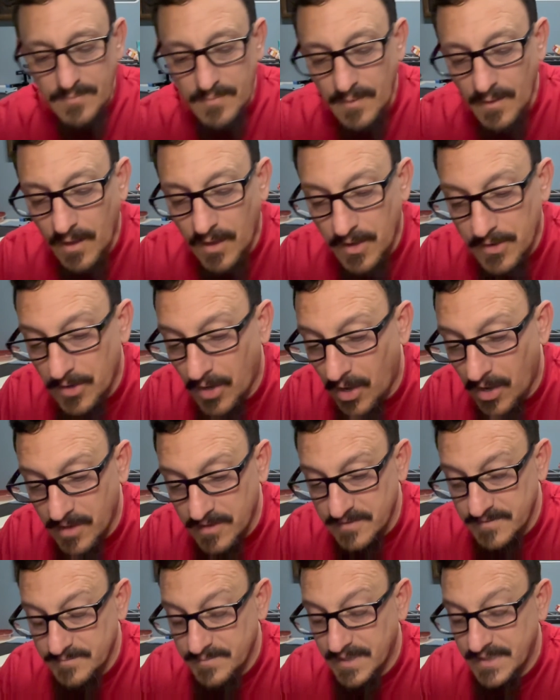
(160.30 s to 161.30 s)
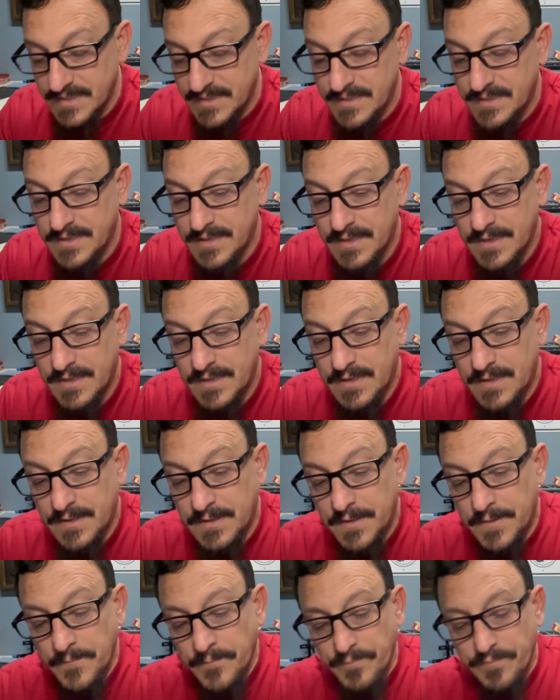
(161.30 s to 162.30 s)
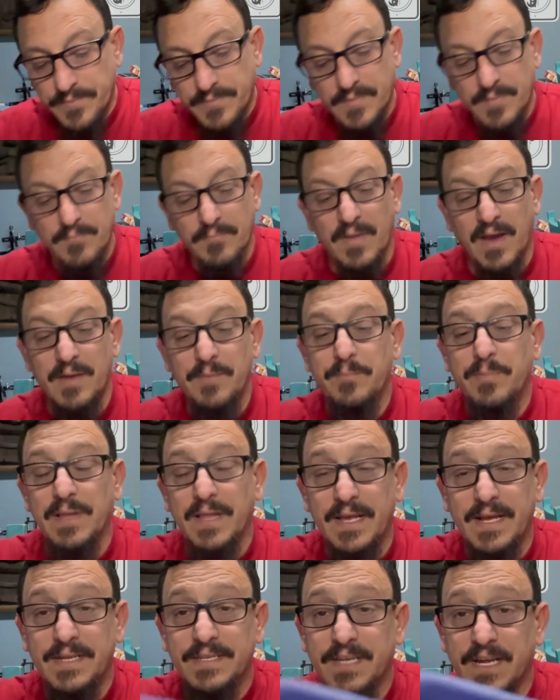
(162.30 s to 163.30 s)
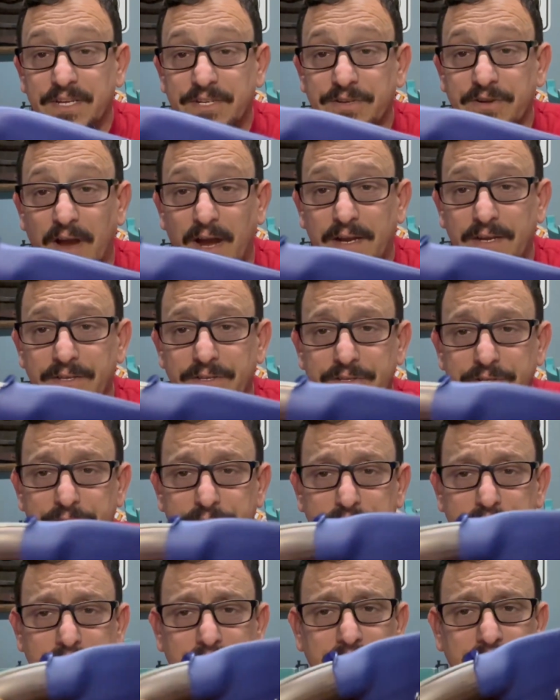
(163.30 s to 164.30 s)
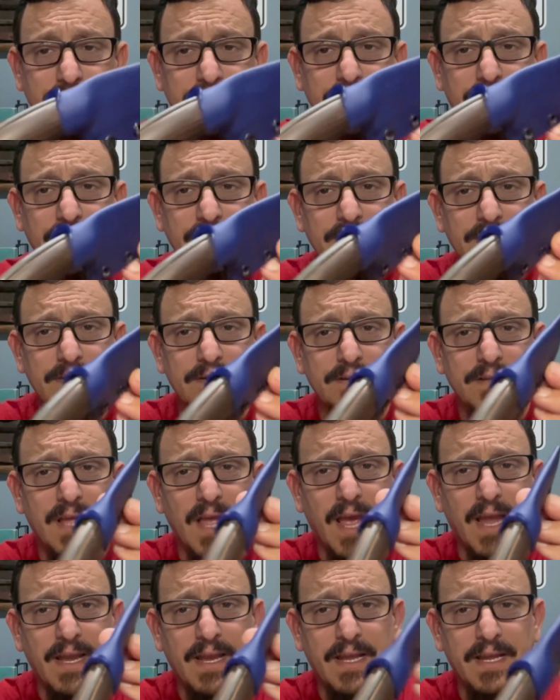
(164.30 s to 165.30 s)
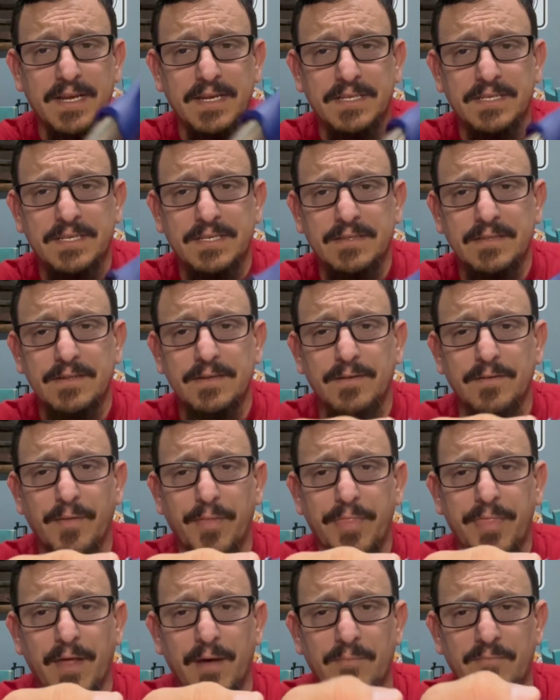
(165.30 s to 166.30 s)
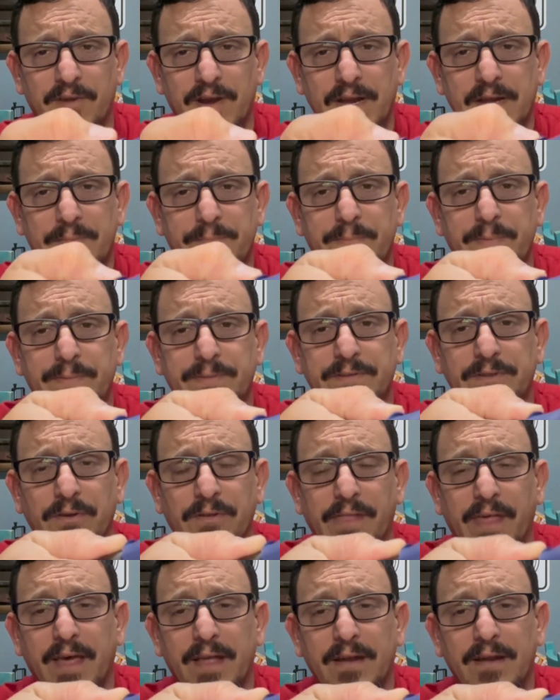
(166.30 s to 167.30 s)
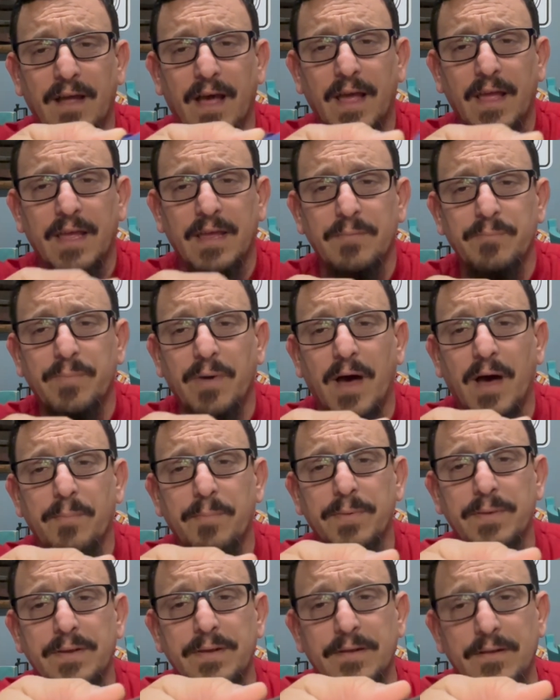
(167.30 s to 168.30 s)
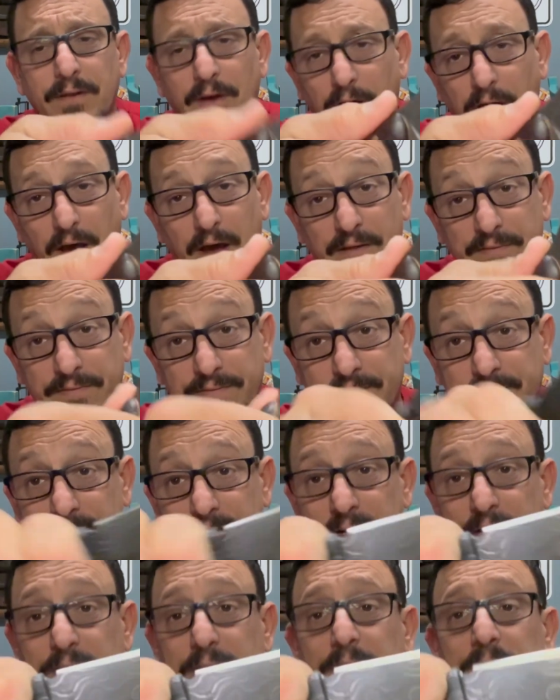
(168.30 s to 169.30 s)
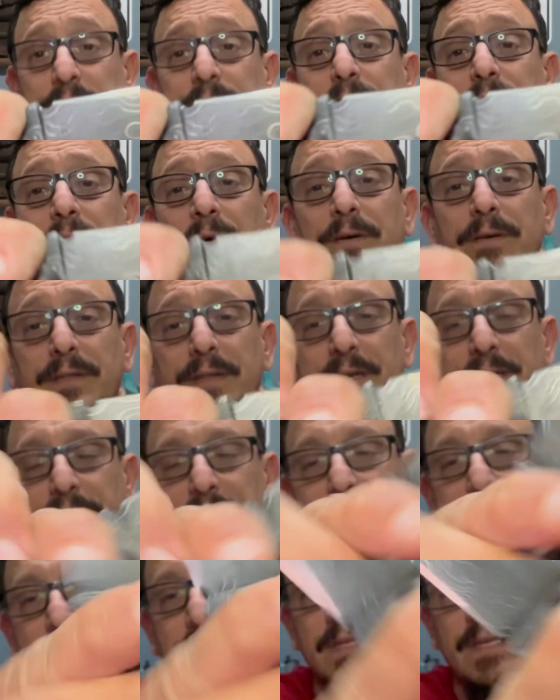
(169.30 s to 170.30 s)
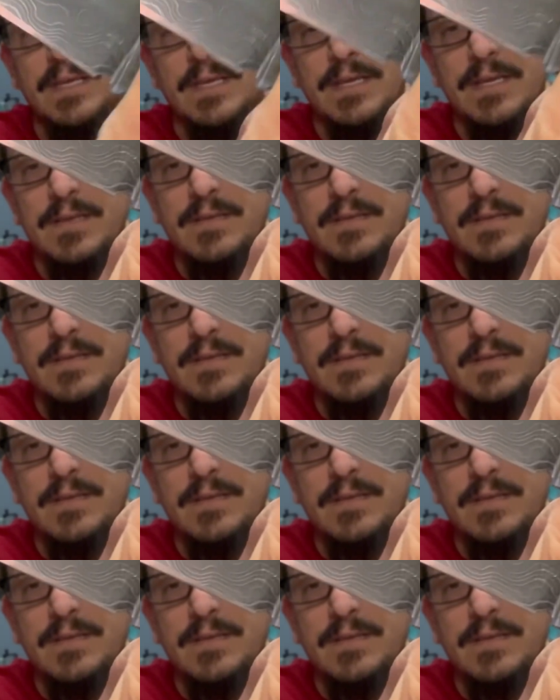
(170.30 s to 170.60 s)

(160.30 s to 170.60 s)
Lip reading: on all of my blades, I try to do the little Kydex little thumb ramp so that I can pop it off. So there's the